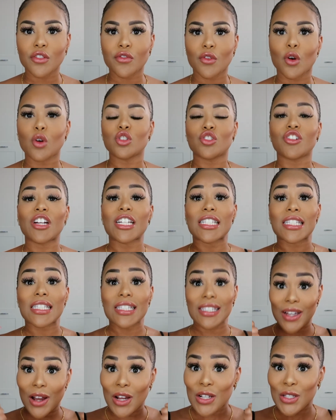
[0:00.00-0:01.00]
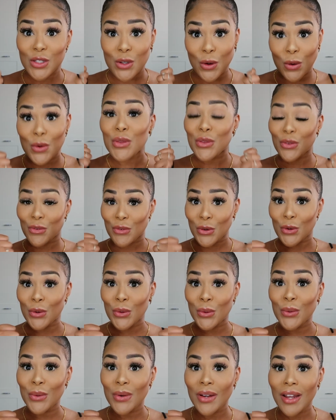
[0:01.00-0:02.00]
of contracts does go
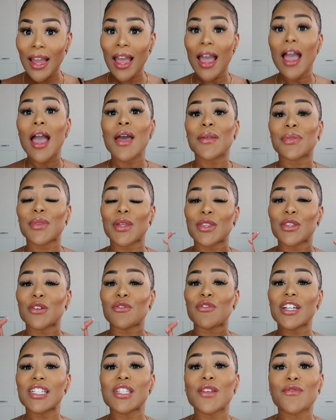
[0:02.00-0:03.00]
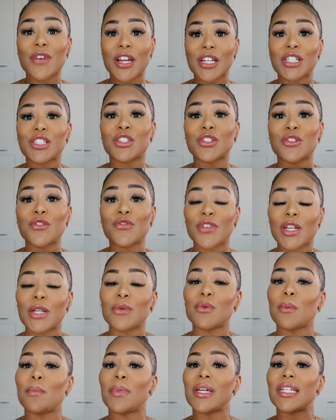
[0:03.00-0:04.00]
through, then the reservation fee
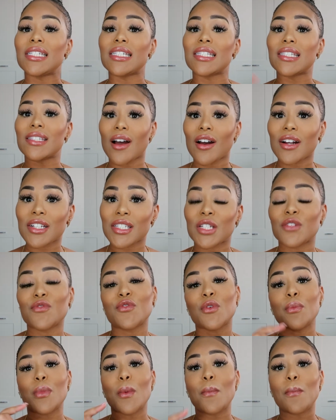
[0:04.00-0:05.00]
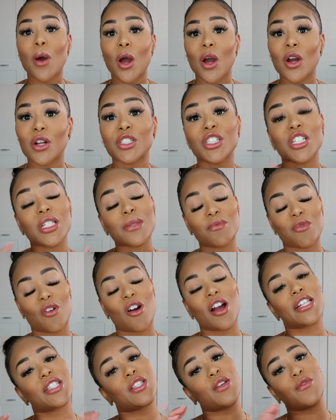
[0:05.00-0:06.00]
will be deducted from the purchase
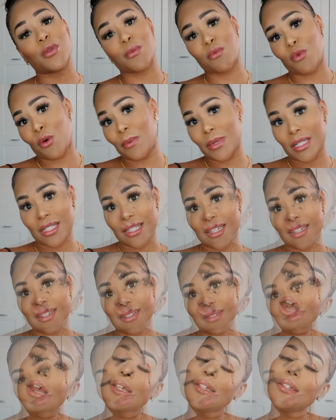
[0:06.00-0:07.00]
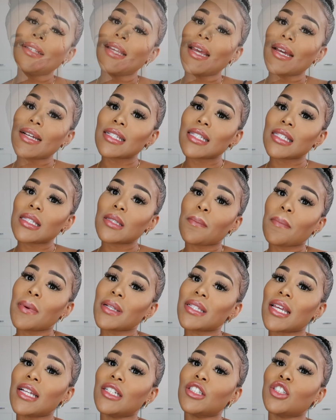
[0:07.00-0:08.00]
price of the property. A next
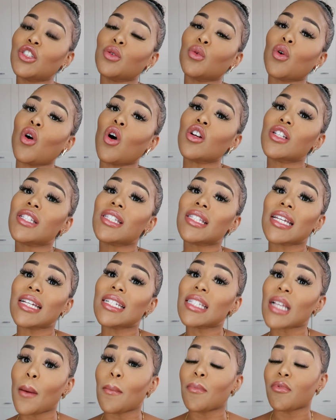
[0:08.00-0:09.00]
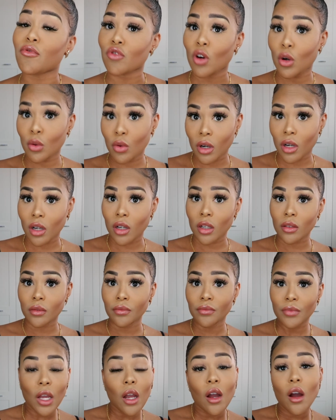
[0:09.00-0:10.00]
potential cost is a broker.
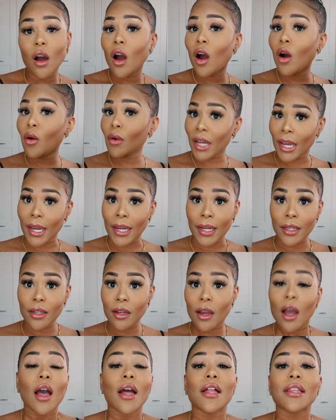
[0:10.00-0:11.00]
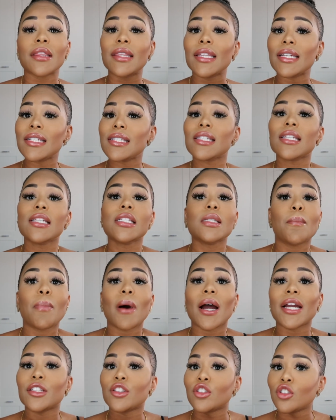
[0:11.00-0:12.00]
Okay, this is
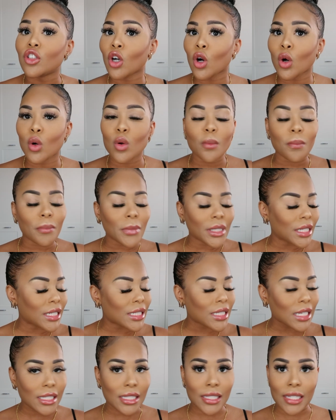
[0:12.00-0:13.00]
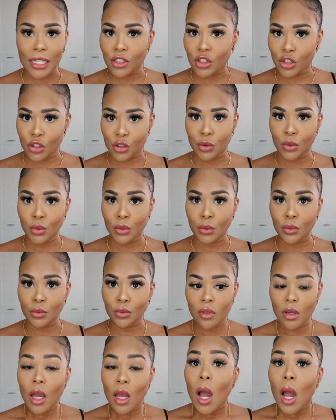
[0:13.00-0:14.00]
by no means essential,
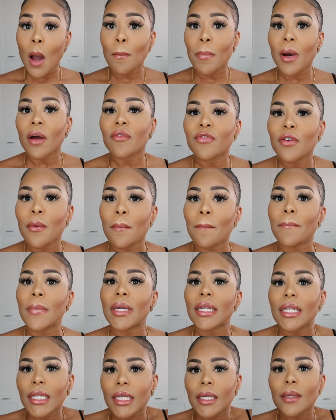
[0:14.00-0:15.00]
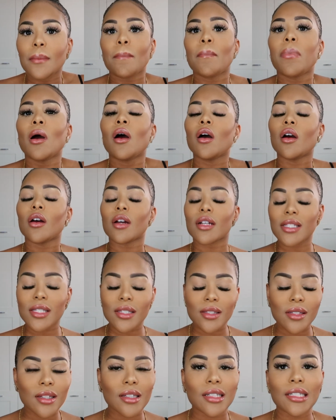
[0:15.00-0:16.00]
but for me
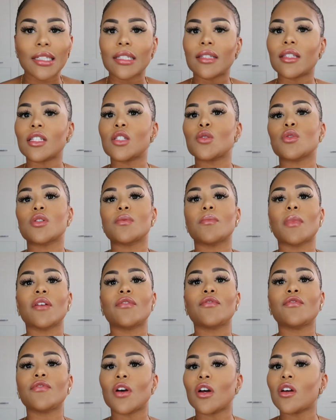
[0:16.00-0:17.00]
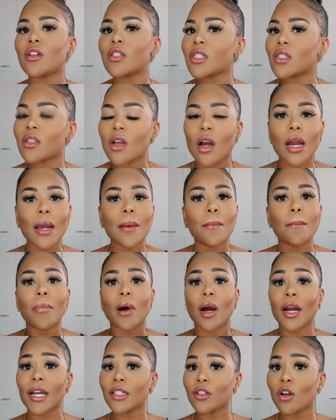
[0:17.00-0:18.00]
personally, this was my first time
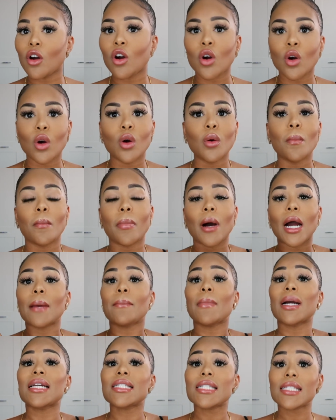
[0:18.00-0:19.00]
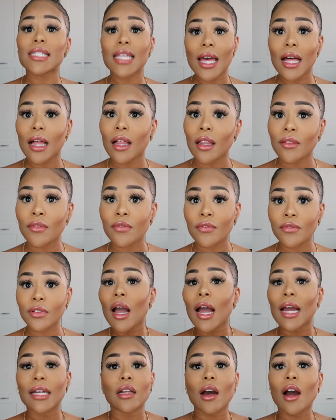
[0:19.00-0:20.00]
buying a home by myself,
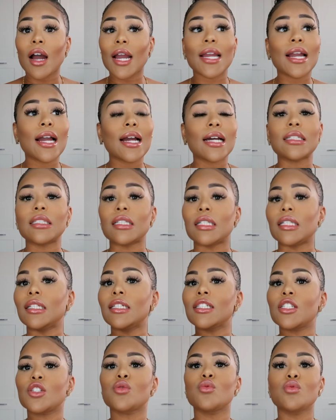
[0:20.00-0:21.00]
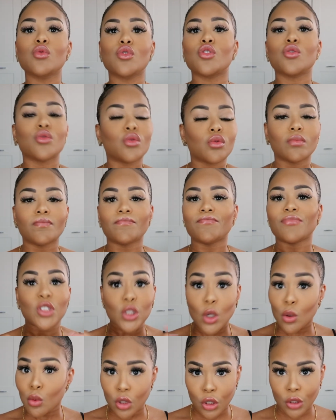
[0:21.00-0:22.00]
and I had little to
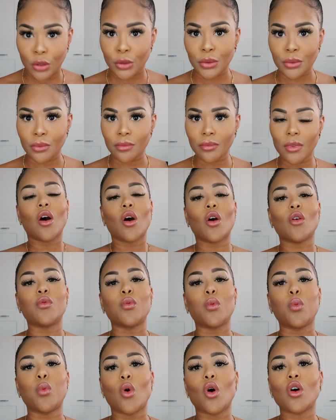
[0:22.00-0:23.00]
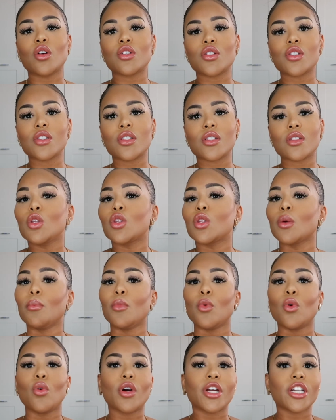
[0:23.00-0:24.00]
no clue of what the
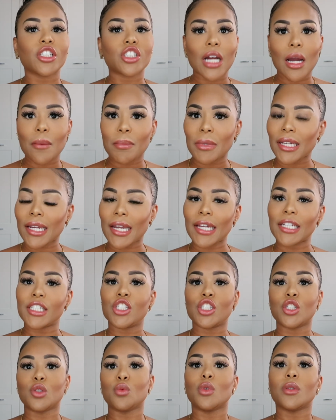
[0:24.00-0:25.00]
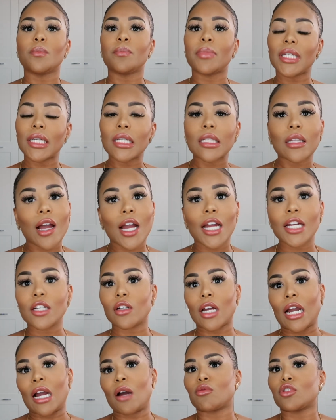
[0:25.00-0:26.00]
mortgage application would be like,
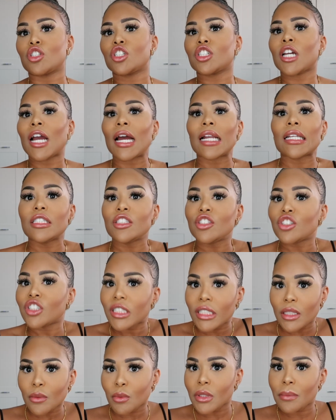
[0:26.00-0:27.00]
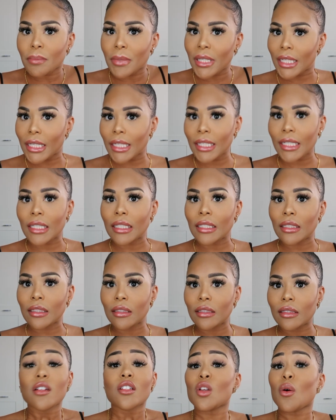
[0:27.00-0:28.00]
how challenging it would be.
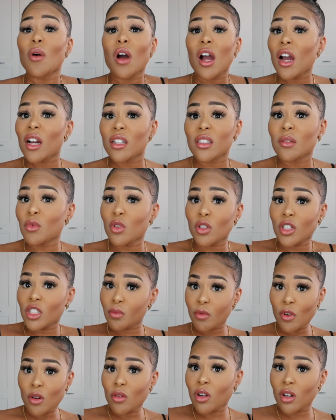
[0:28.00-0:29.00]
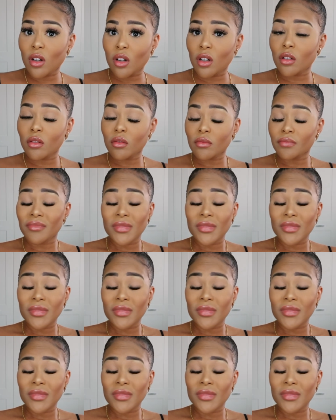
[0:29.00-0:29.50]
So I had a mortgage broker.